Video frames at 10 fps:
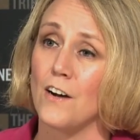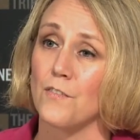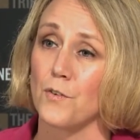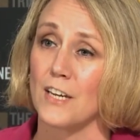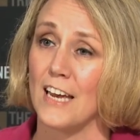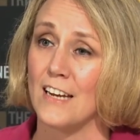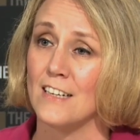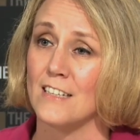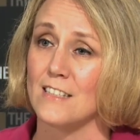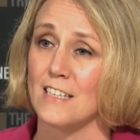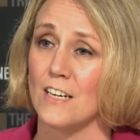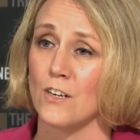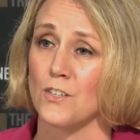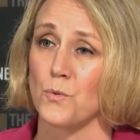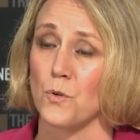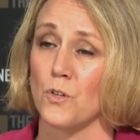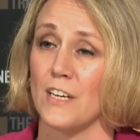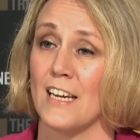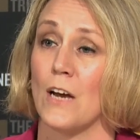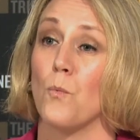for candidates here, as we're
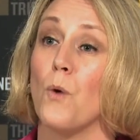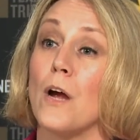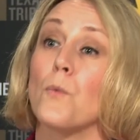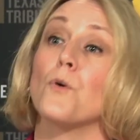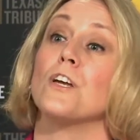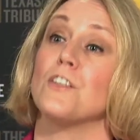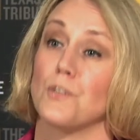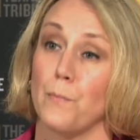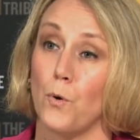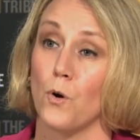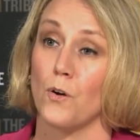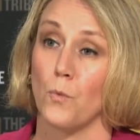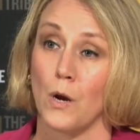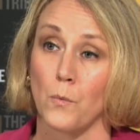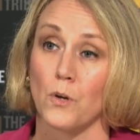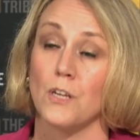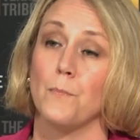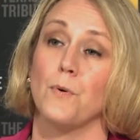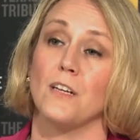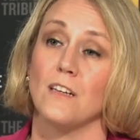looking at where we're going to support, where we're going to
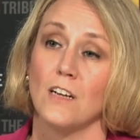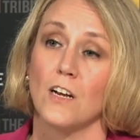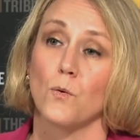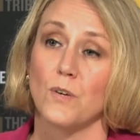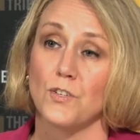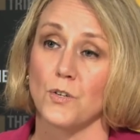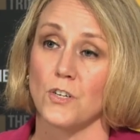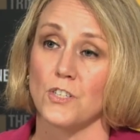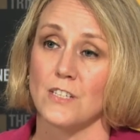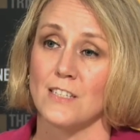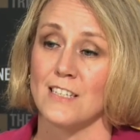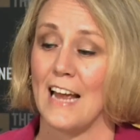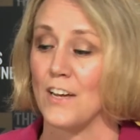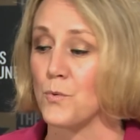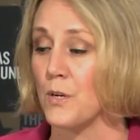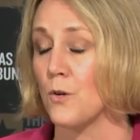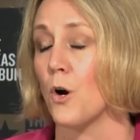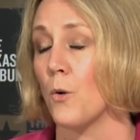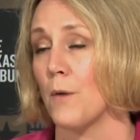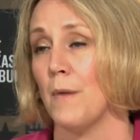put resources, and as we
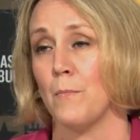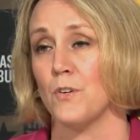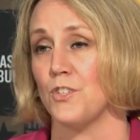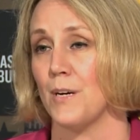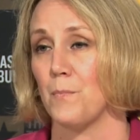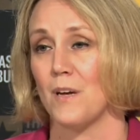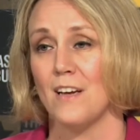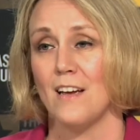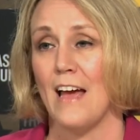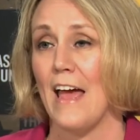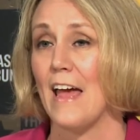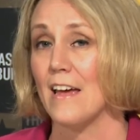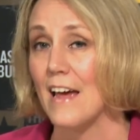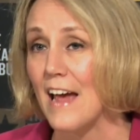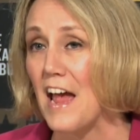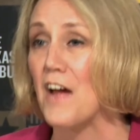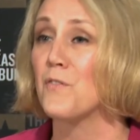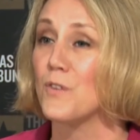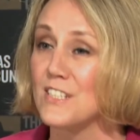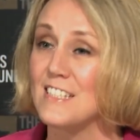grow our membership.
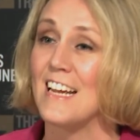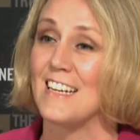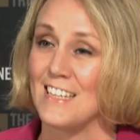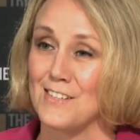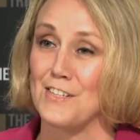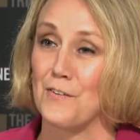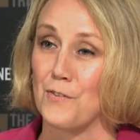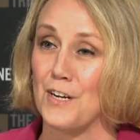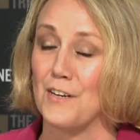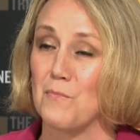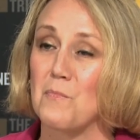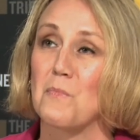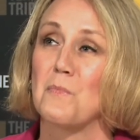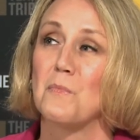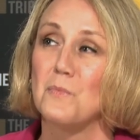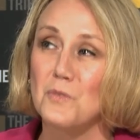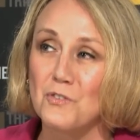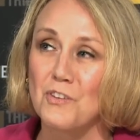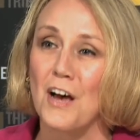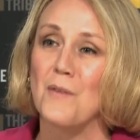Every state is different.
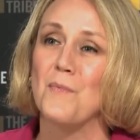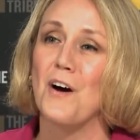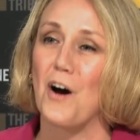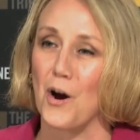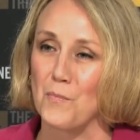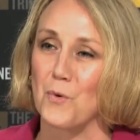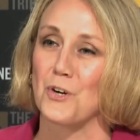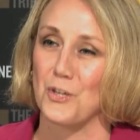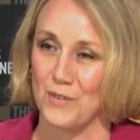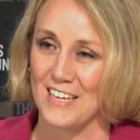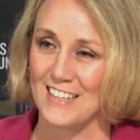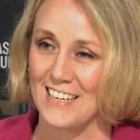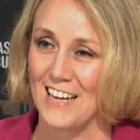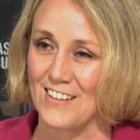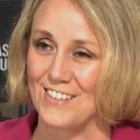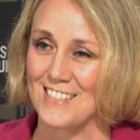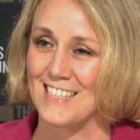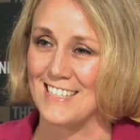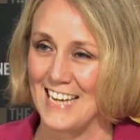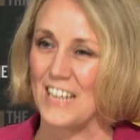Some are more unique than others,
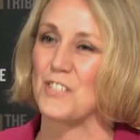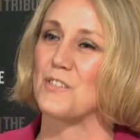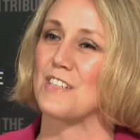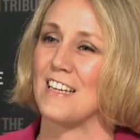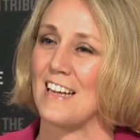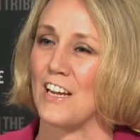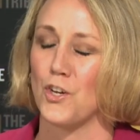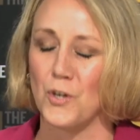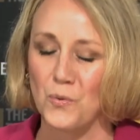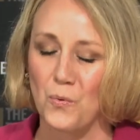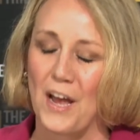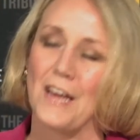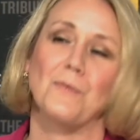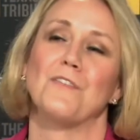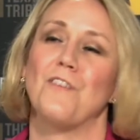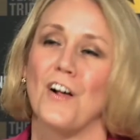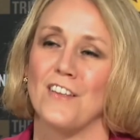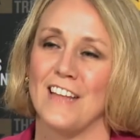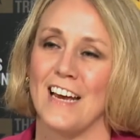and Texas, in a good way, would fall in